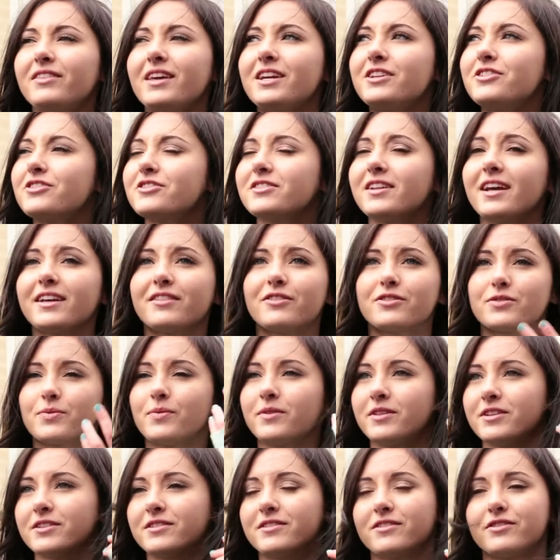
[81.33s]
they just like there's
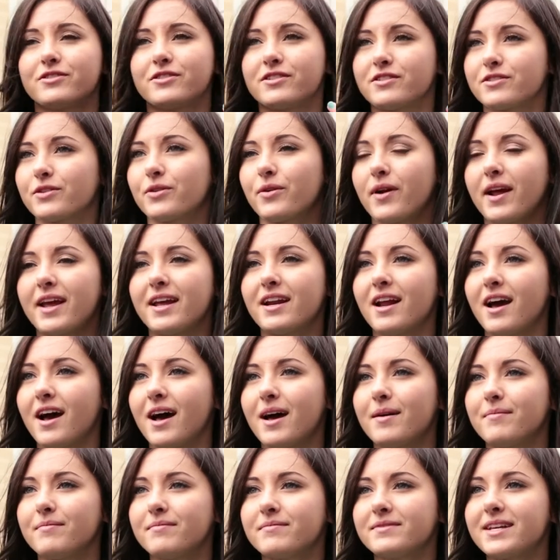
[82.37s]
one that there's this great
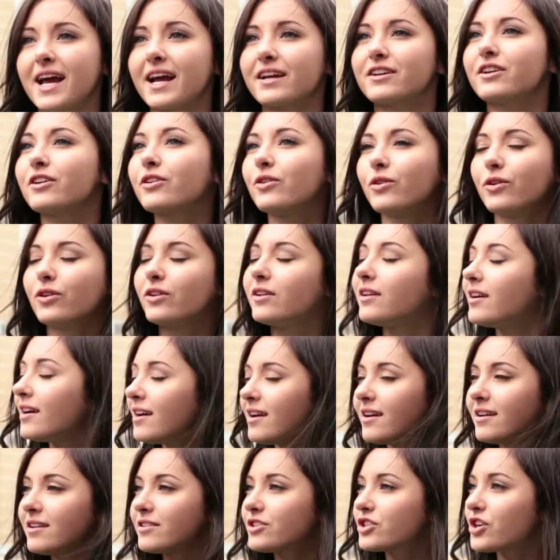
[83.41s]
um, technical
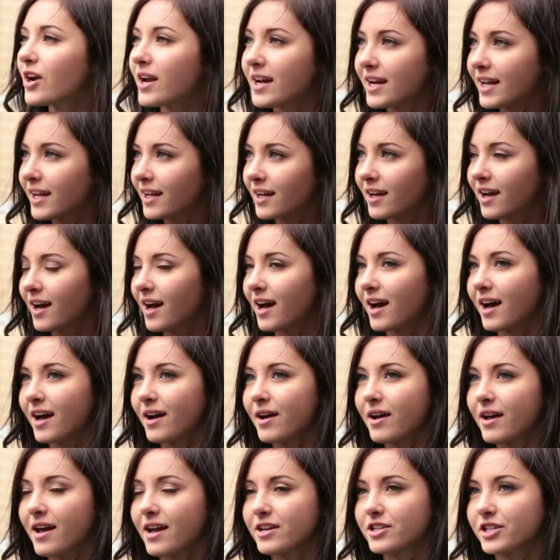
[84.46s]
mm-hmm. trading
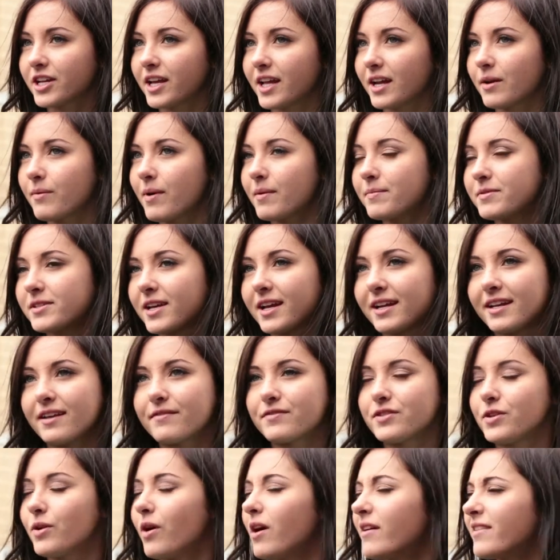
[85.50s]
uh, educating website. It
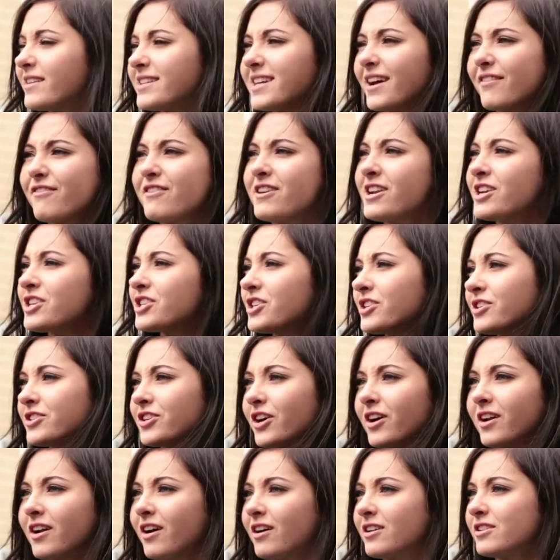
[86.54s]
gives you all the
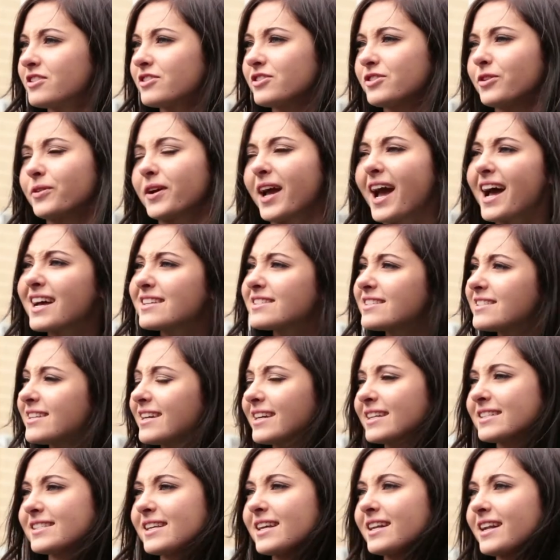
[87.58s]
definitions on on
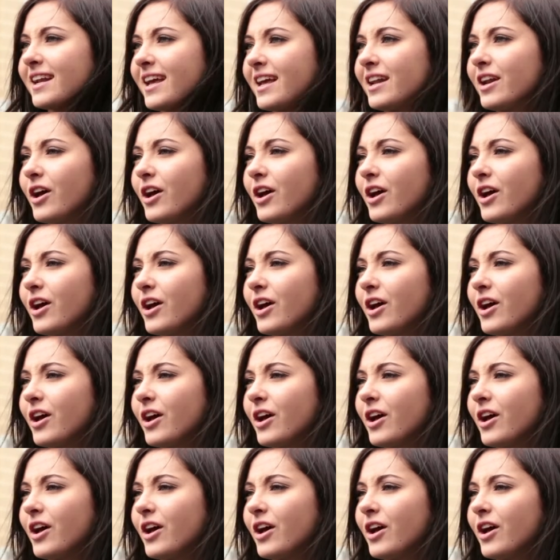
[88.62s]
stochastics and,